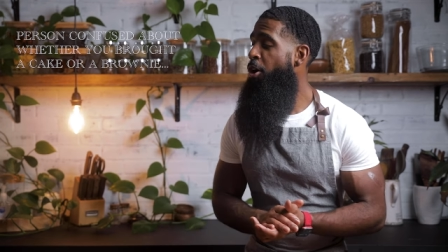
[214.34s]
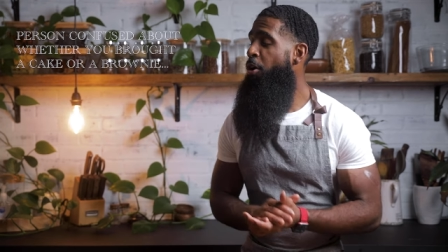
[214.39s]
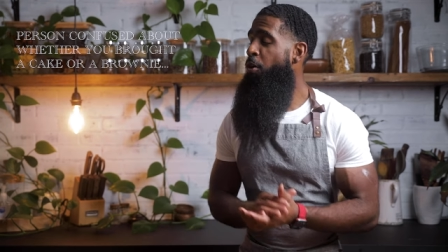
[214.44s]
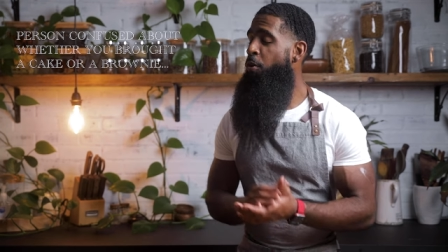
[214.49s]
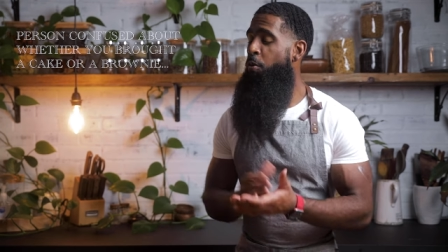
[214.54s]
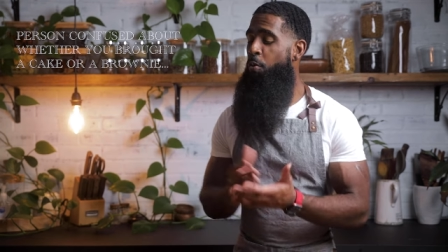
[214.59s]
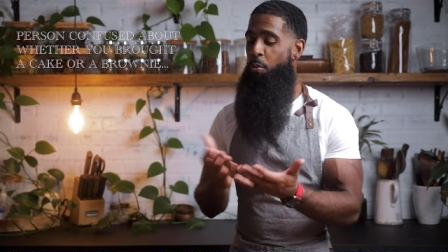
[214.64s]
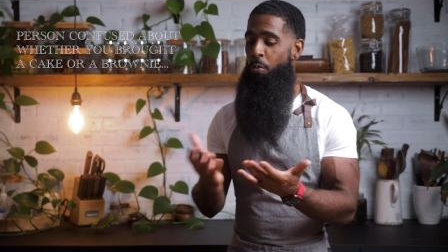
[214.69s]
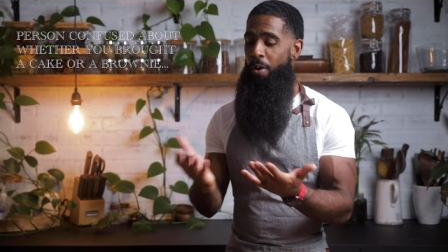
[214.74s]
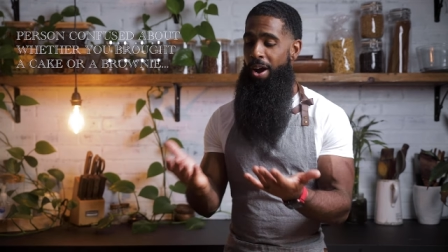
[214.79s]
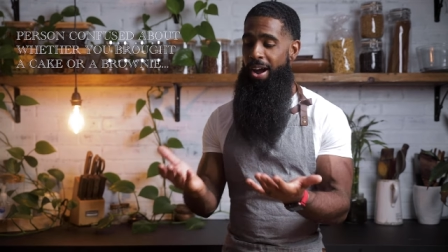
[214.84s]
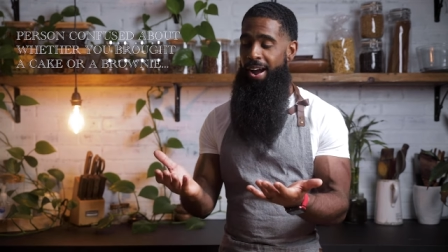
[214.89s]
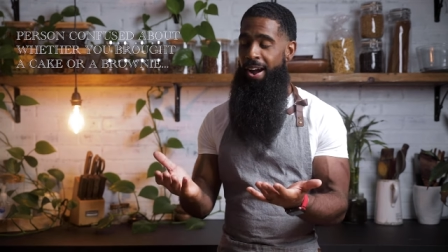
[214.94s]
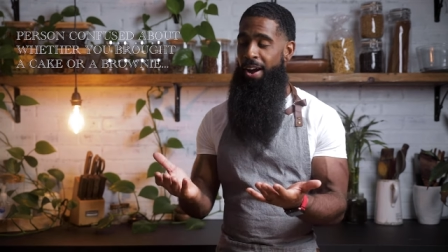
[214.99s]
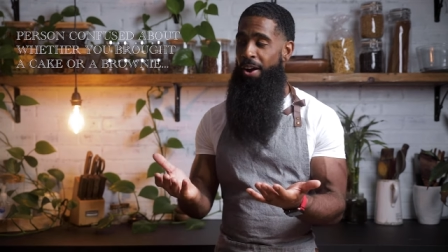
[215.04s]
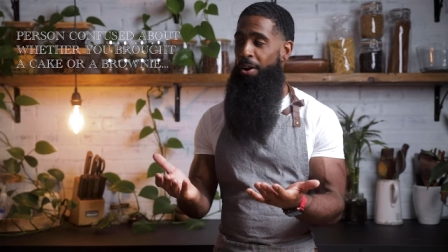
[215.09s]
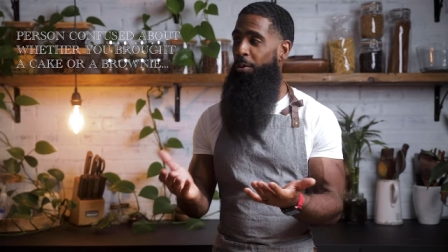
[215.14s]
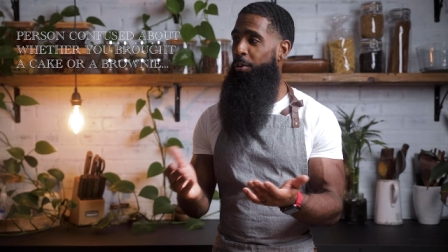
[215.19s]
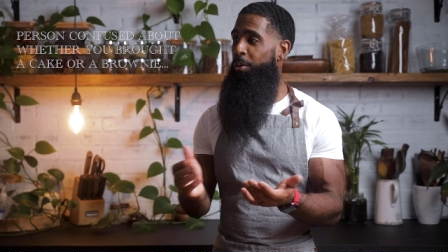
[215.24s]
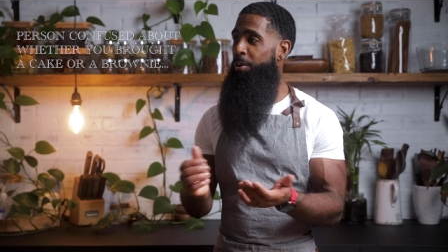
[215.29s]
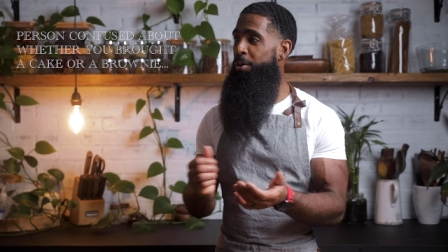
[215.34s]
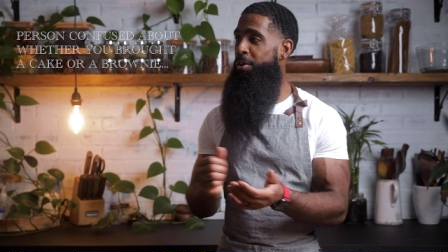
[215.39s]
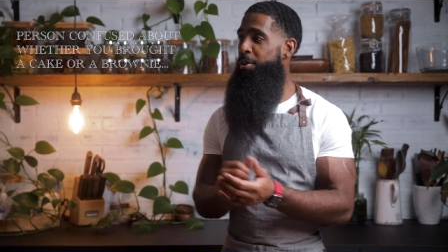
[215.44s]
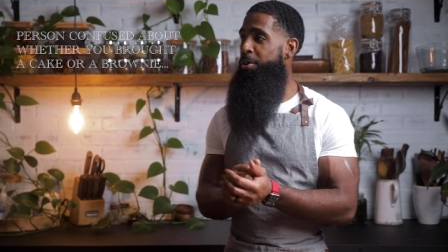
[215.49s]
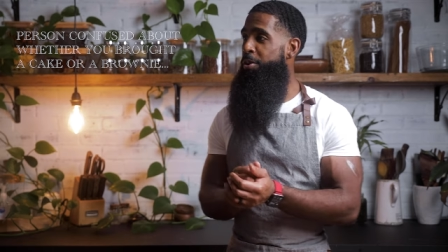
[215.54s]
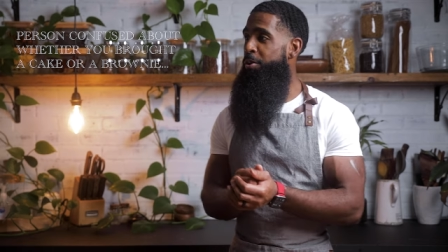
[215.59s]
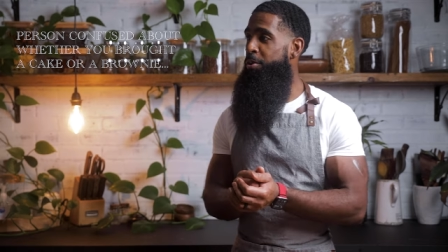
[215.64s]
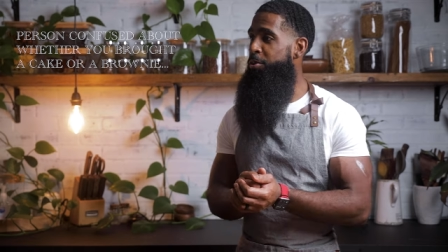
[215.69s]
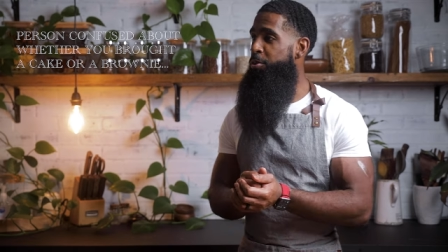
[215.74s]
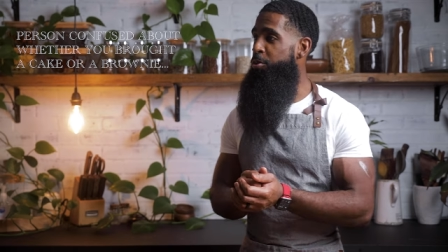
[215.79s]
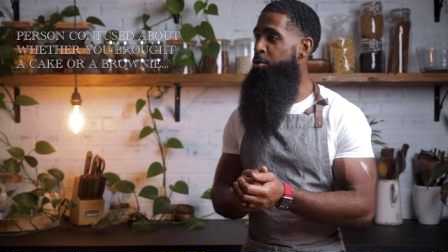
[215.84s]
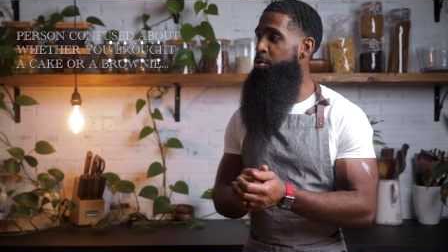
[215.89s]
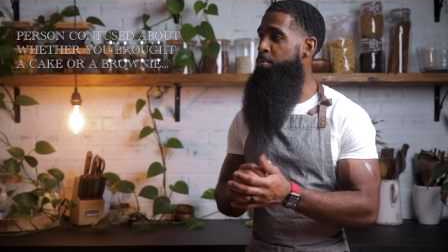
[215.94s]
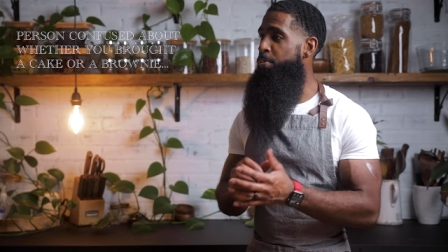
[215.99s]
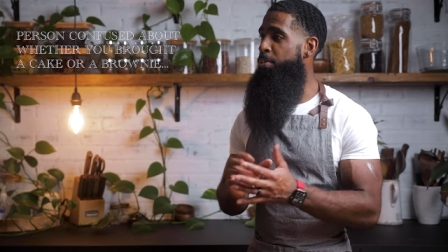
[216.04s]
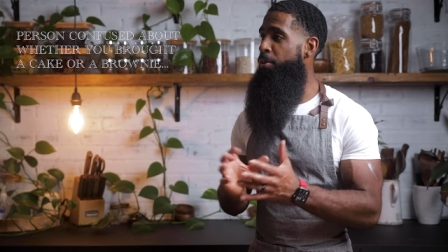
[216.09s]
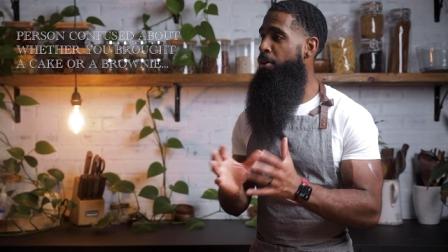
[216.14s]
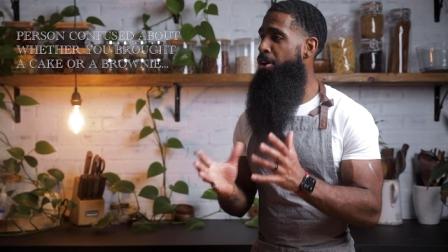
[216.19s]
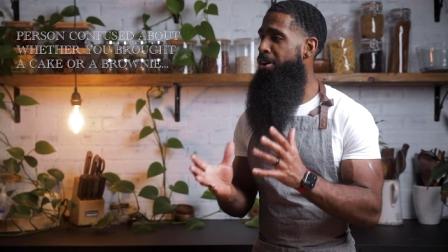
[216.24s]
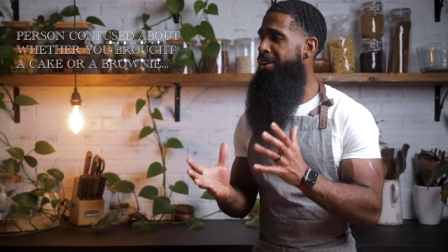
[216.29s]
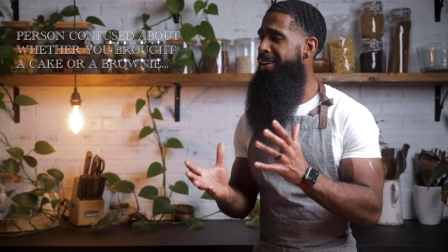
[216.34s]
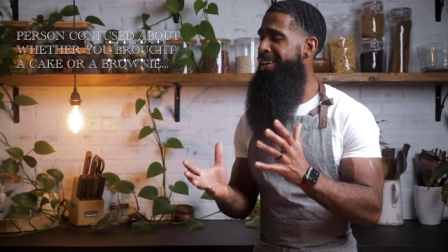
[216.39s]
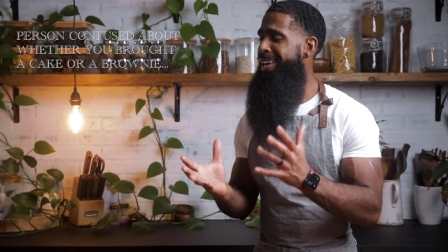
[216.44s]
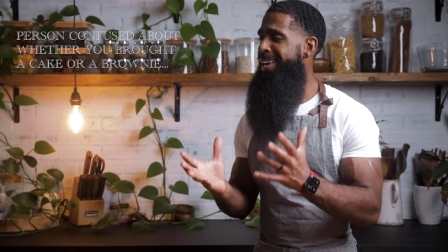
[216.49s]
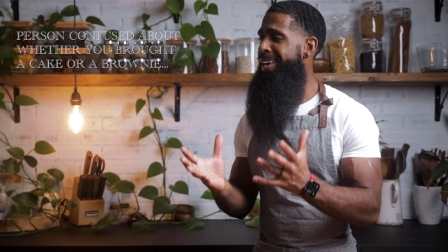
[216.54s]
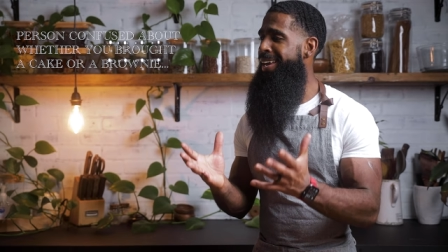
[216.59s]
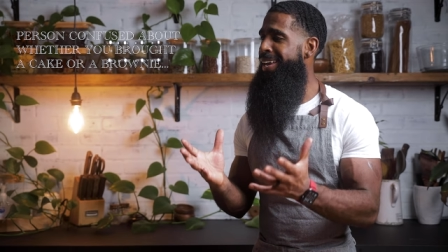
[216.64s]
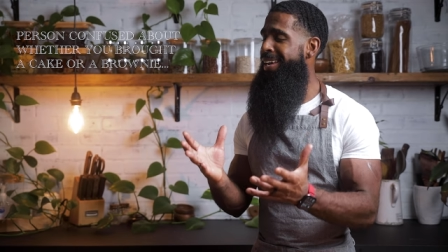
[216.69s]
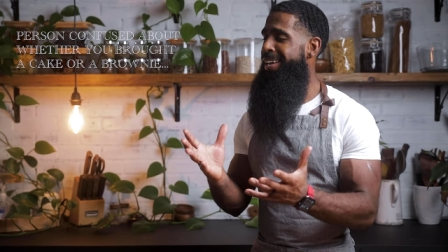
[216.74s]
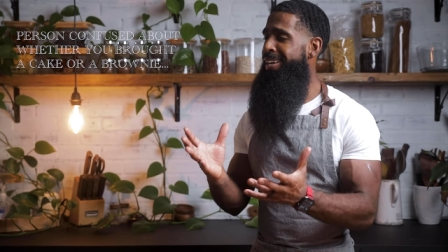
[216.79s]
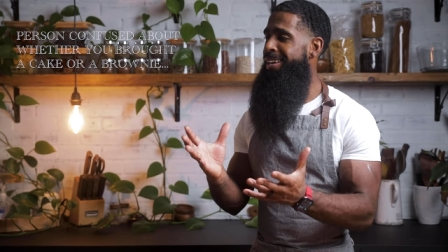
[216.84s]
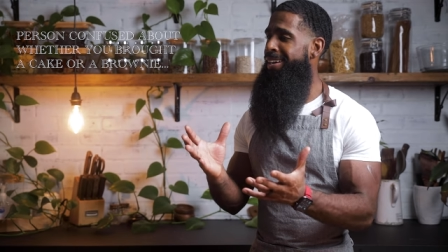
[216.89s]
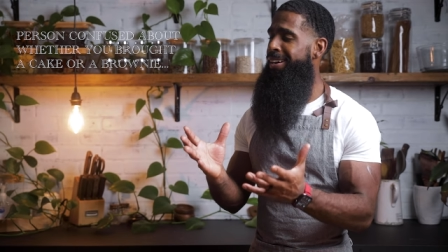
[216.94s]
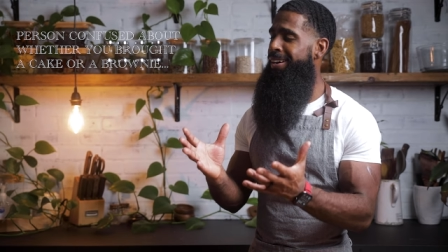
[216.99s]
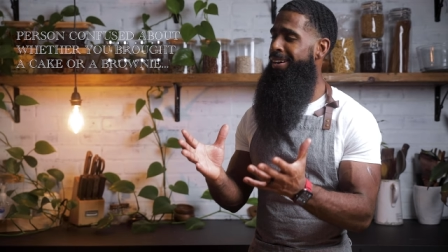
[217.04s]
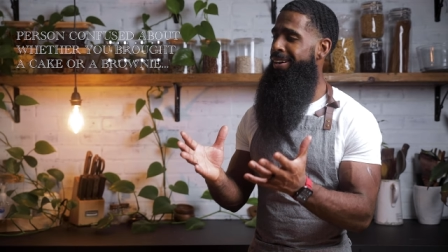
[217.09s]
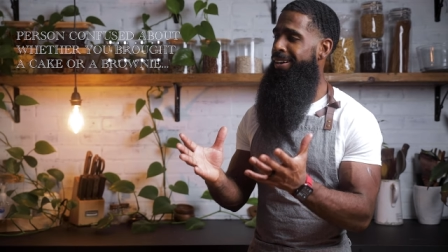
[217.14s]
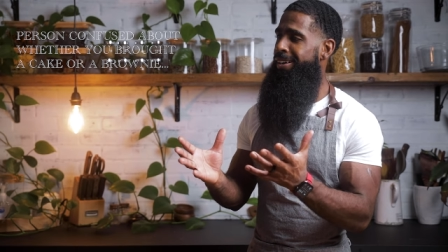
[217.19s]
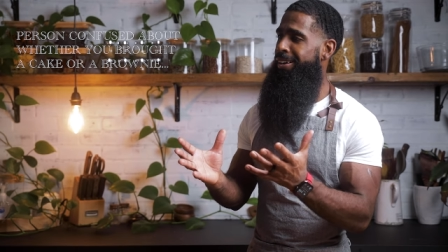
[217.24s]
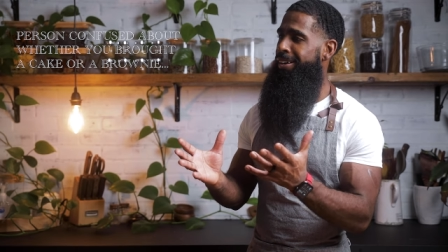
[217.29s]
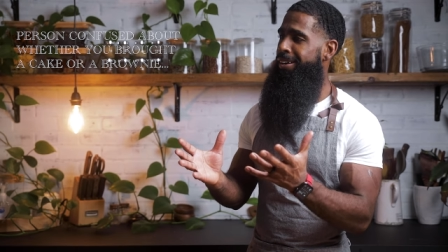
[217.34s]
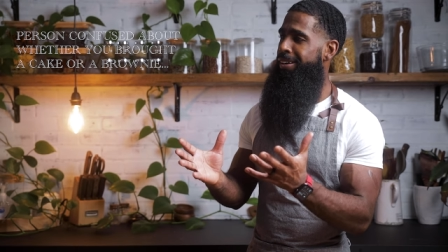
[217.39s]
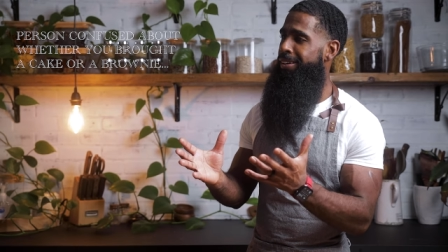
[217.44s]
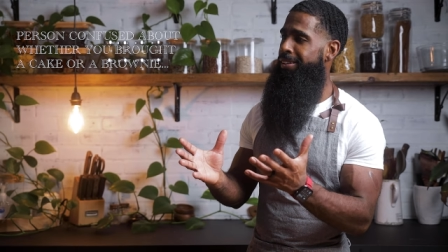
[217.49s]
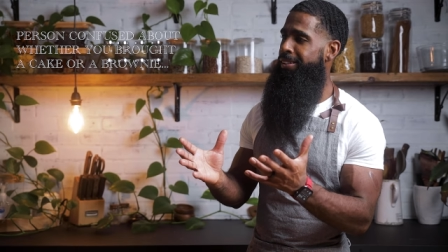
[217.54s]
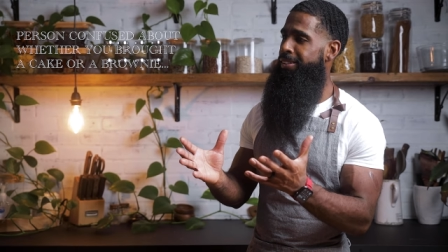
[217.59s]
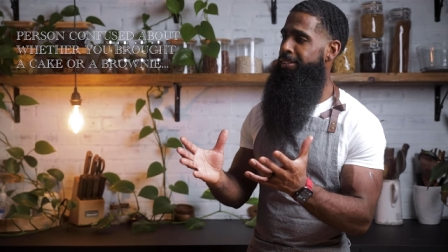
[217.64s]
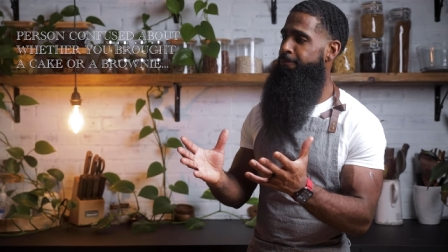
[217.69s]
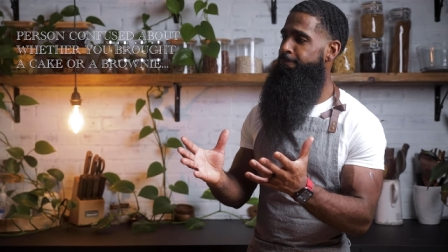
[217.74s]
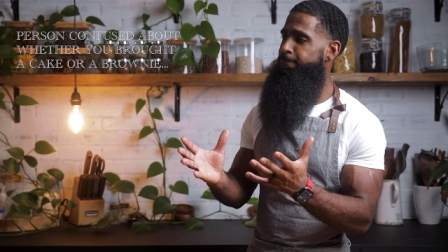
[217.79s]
oh wow. You brought a uh,